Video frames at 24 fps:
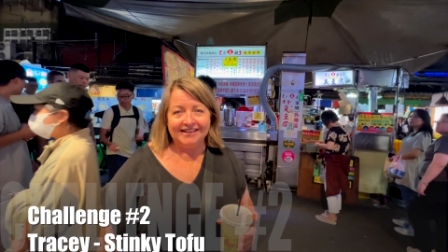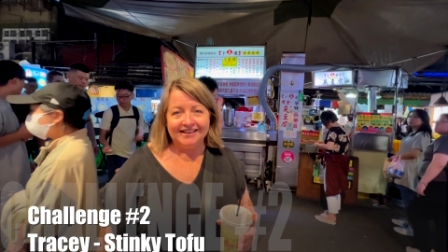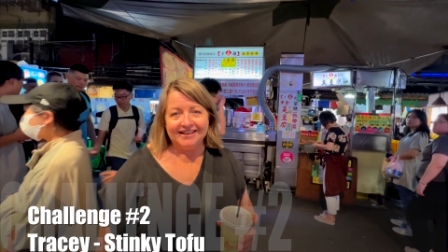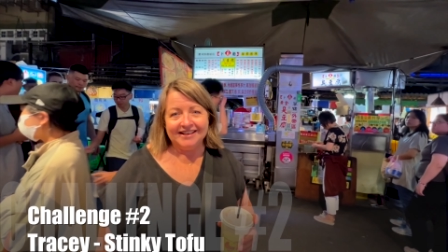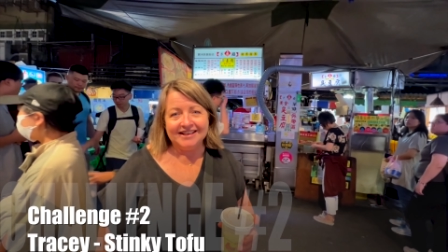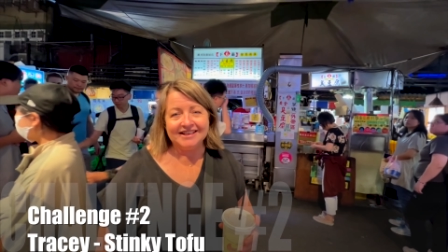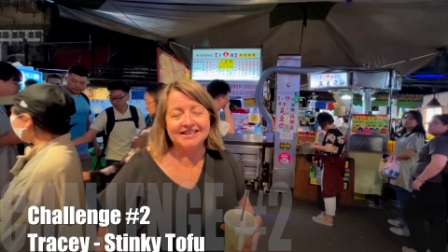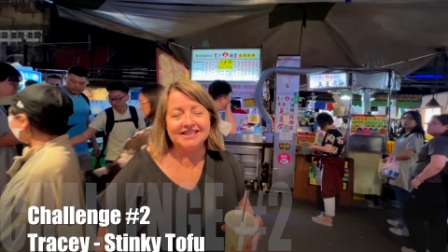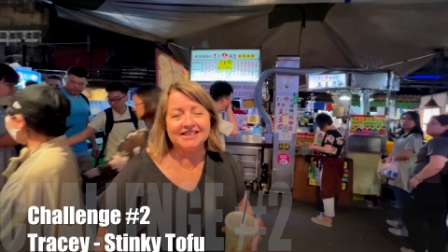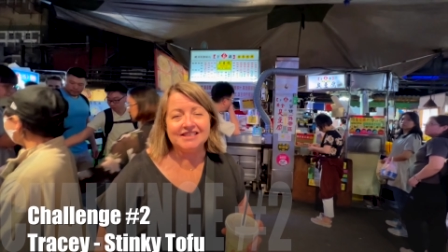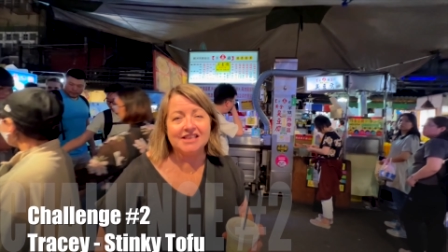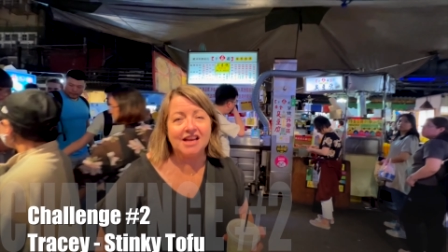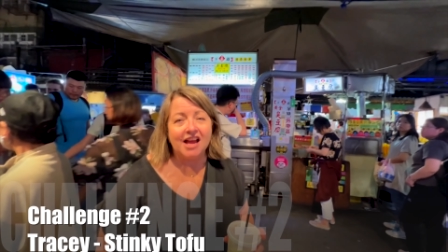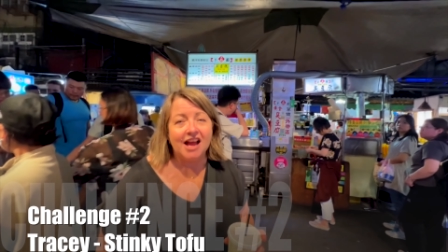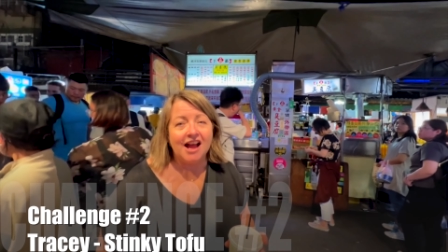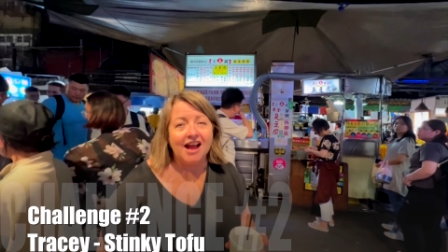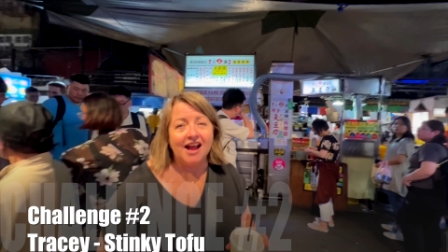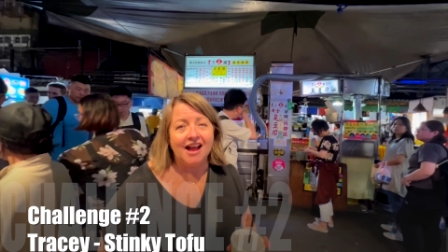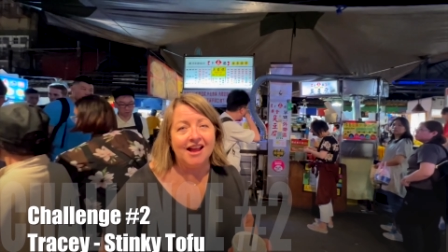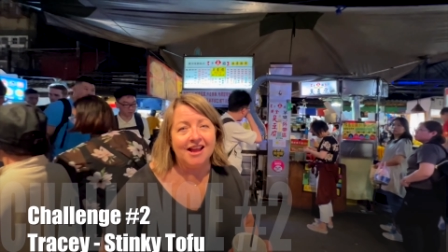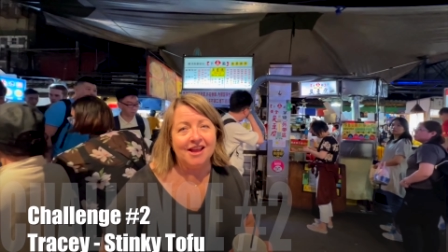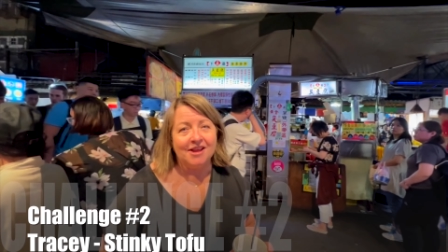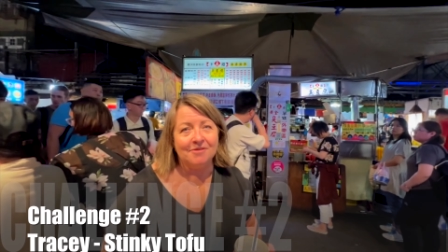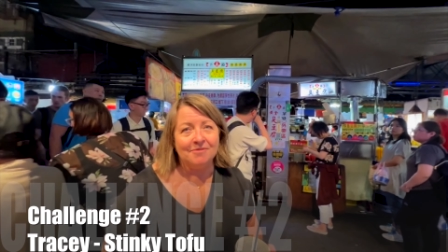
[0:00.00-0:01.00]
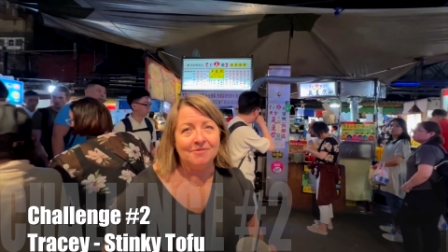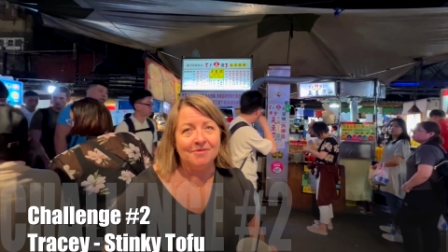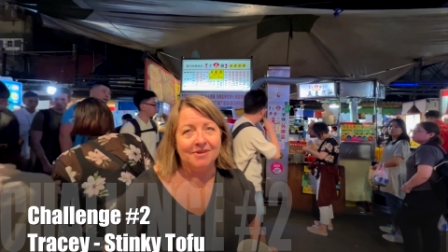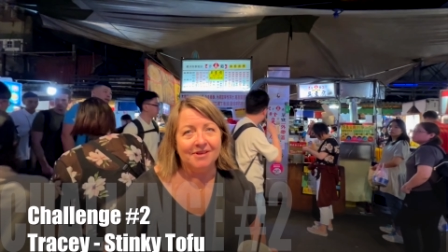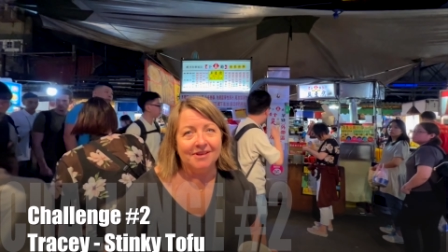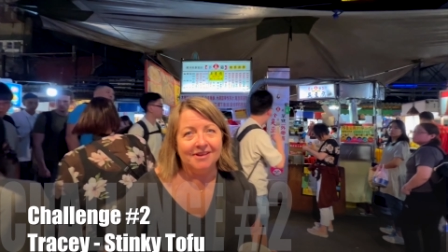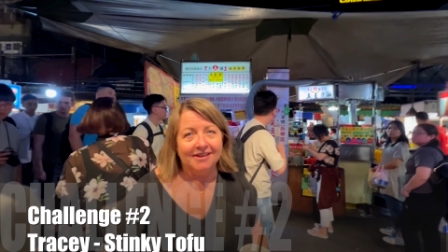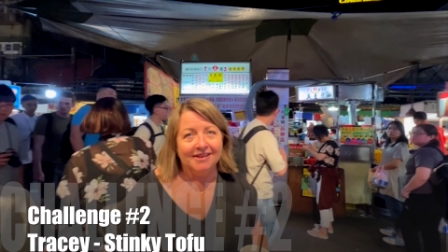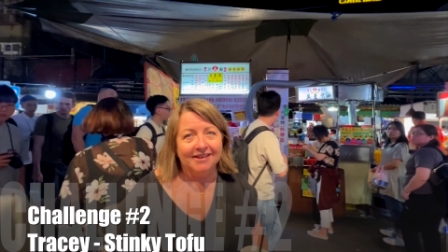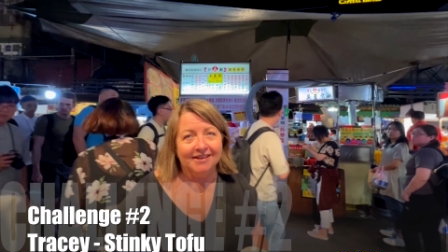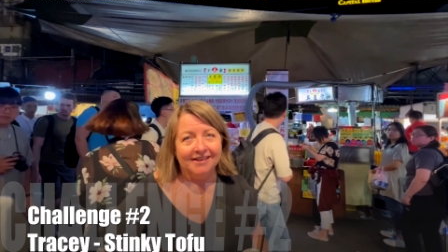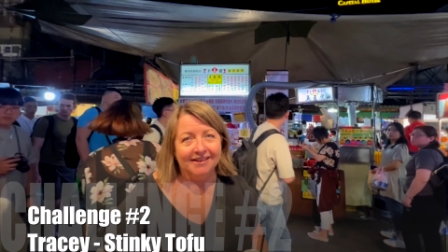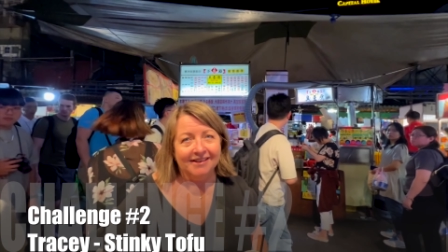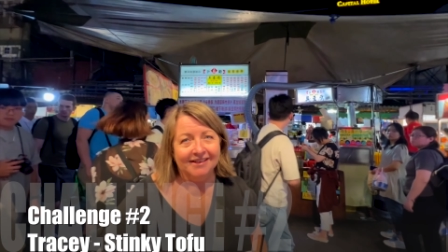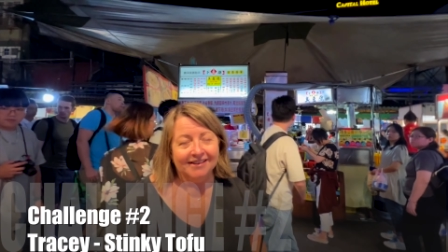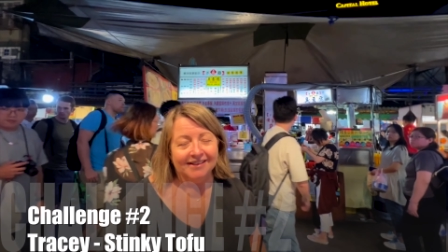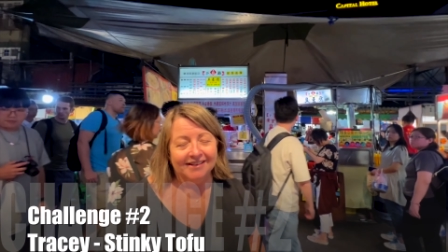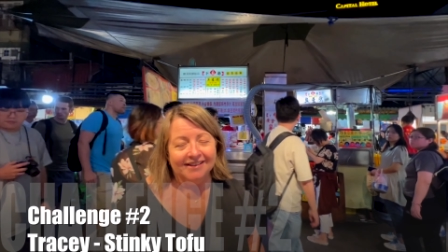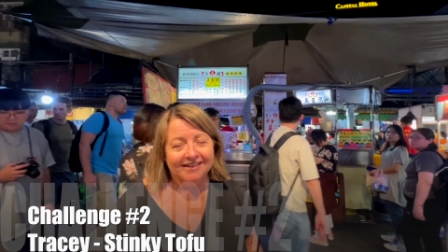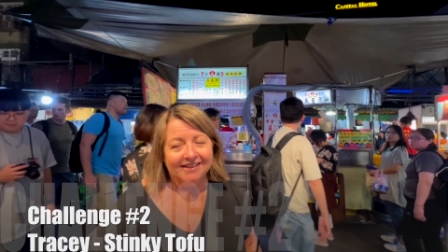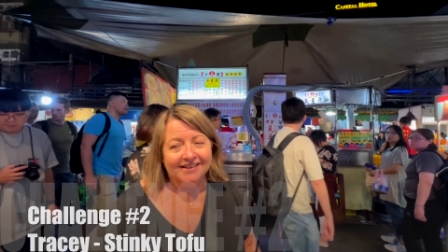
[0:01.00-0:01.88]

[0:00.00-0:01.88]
it's time. tell us what's going on?